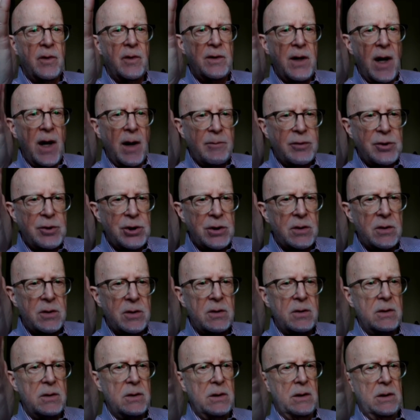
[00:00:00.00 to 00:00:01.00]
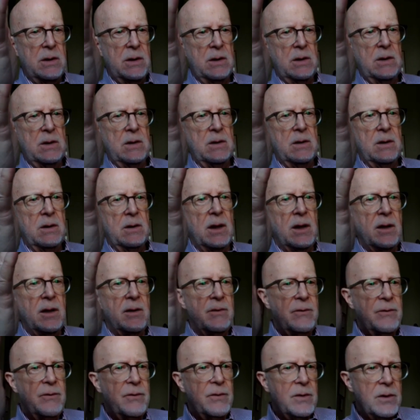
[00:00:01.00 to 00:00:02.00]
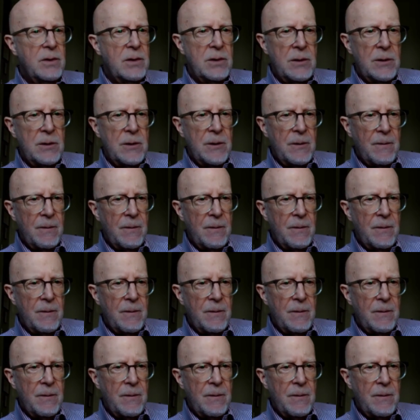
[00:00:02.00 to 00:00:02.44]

redemption of